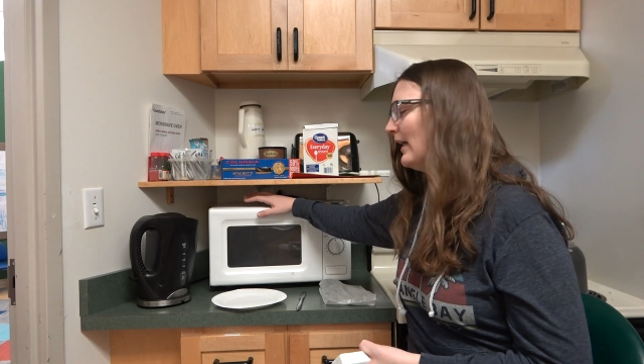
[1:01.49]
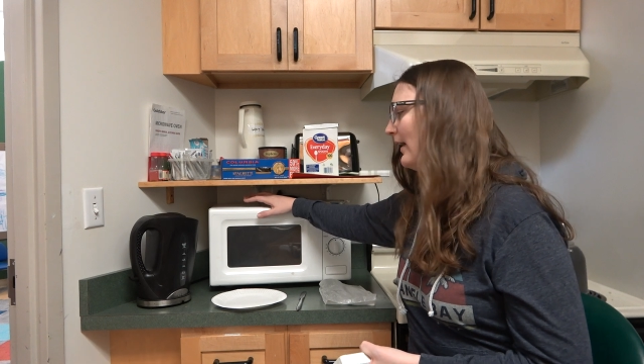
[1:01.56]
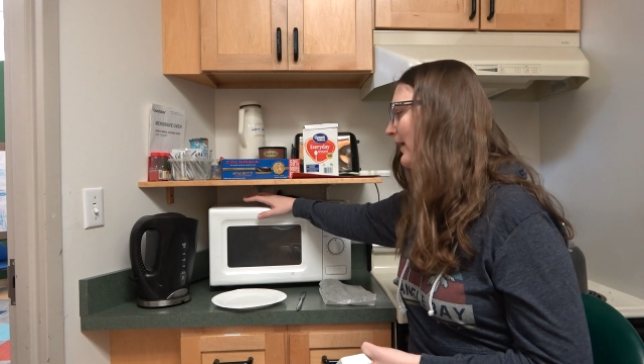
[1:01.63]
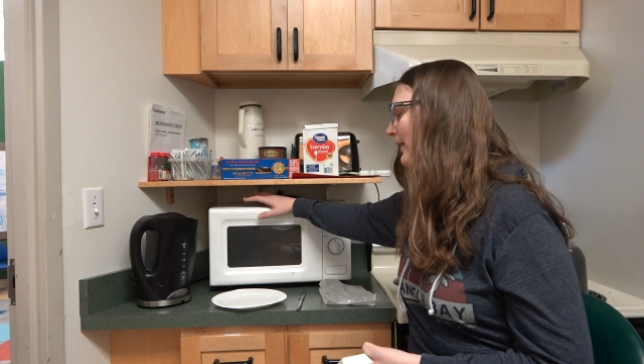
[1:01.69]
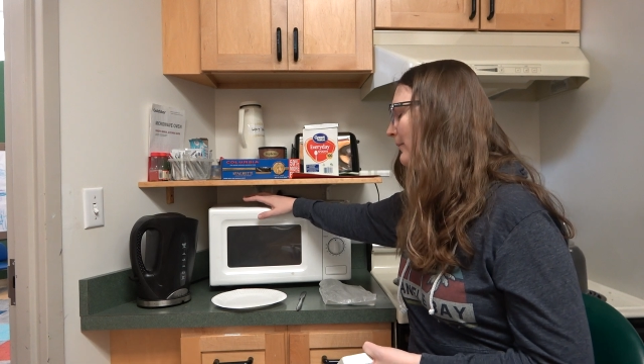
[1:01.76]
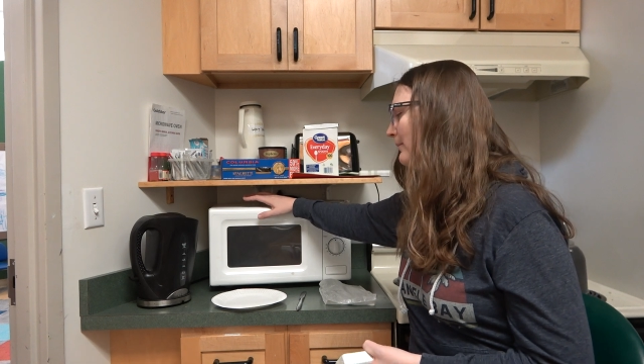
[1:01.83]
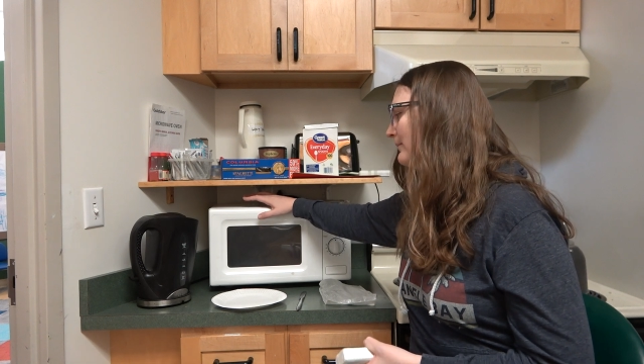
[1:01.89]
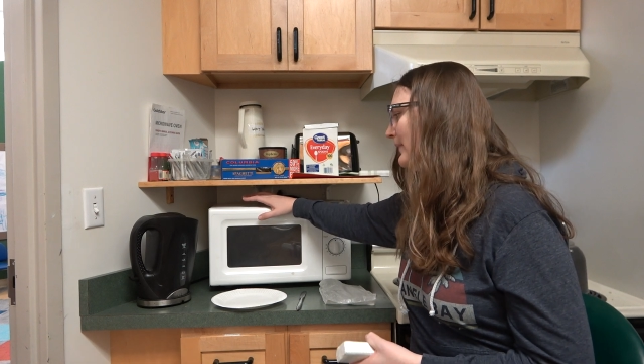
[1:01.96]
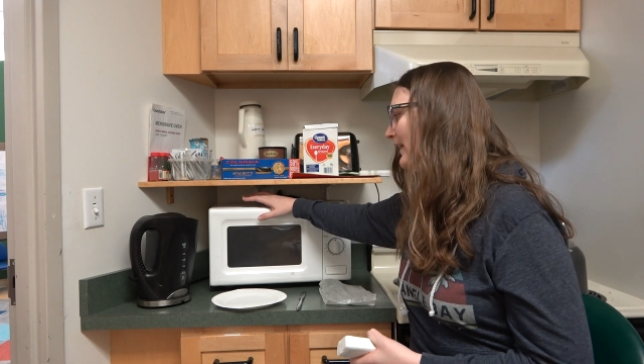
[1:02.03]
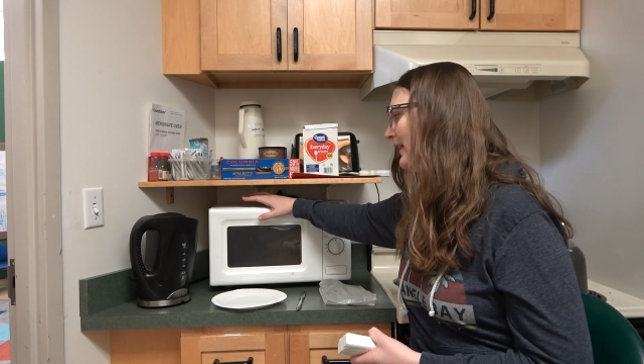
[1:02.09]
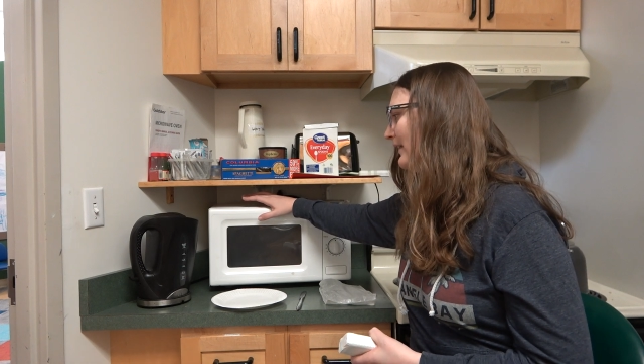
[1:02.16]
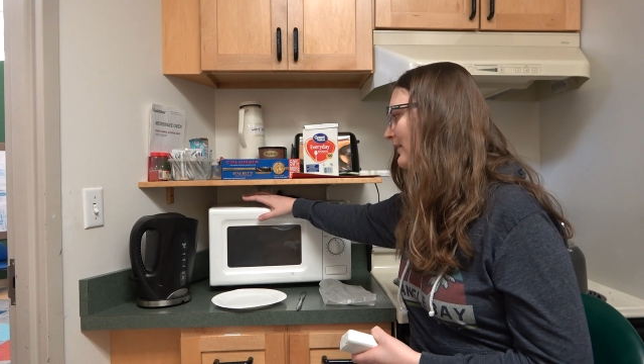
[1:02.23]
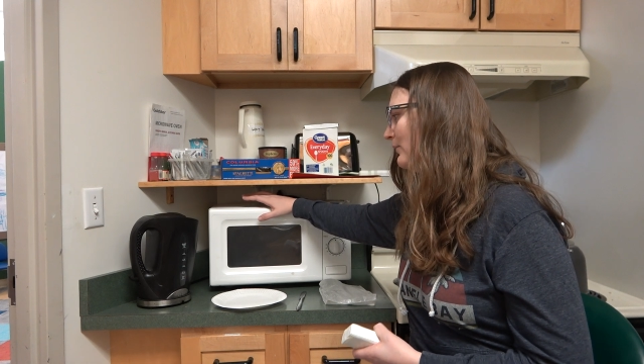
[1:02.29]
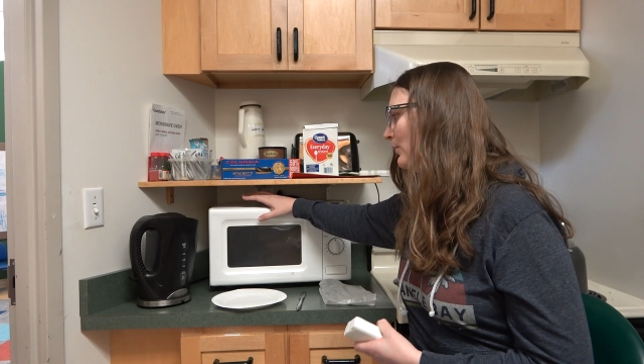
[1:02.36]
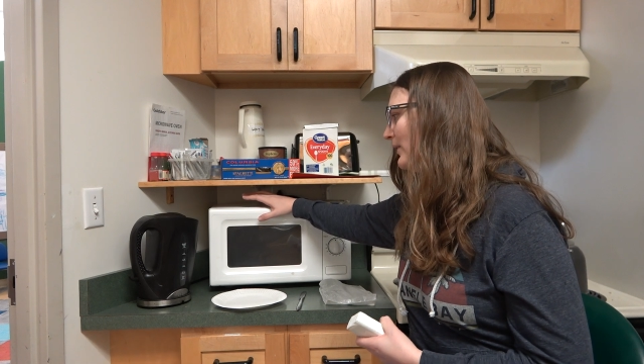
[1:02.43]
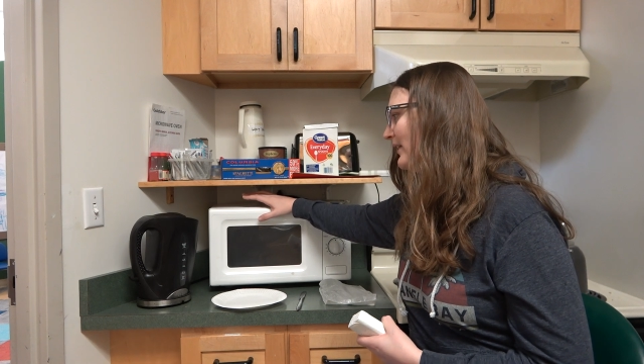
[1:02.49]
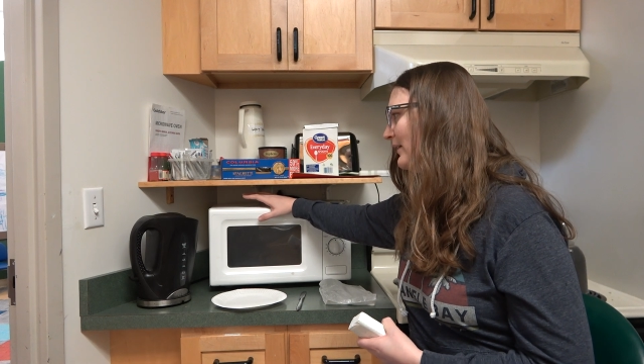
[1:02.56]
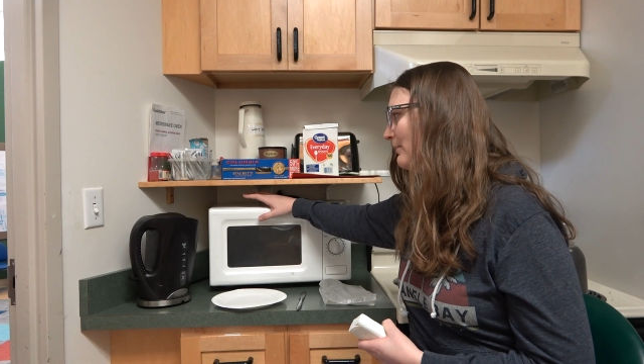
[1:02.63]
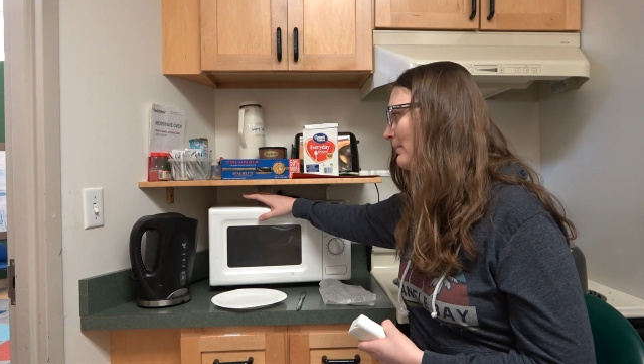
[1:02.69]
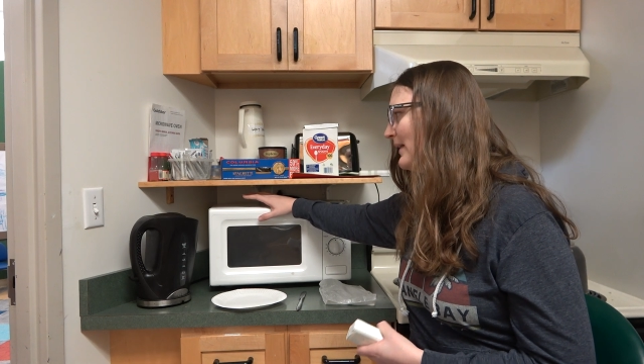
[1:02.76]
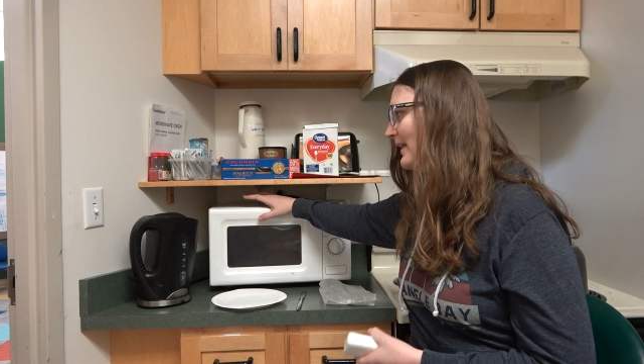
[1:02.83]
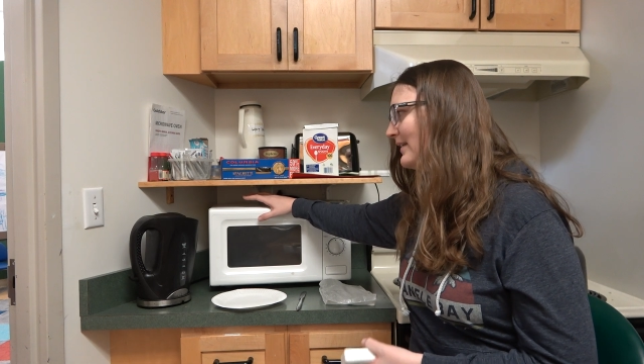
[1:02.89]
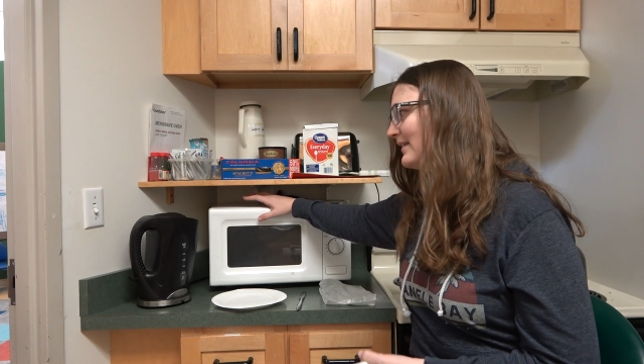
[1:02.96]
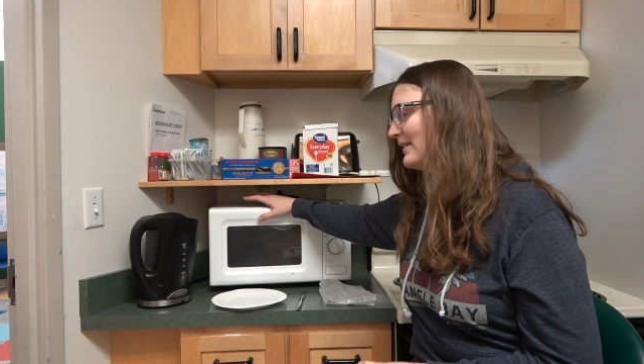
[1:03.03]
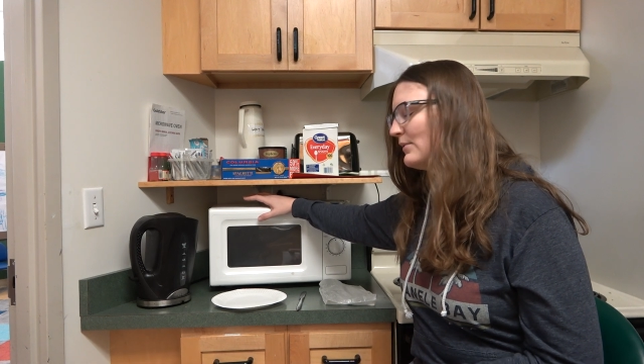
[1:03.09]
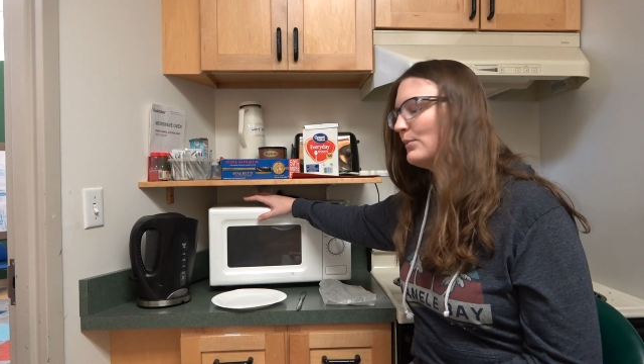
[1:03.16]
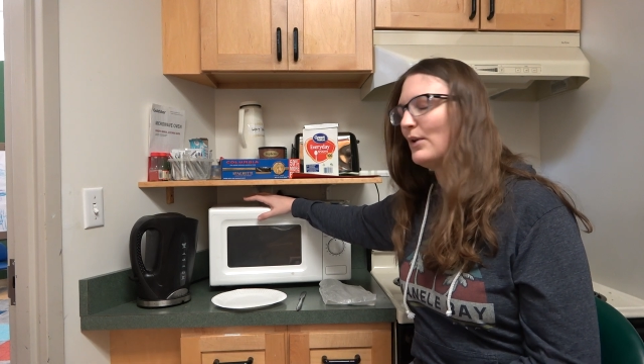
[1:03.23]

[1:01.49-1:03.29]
and when it mixes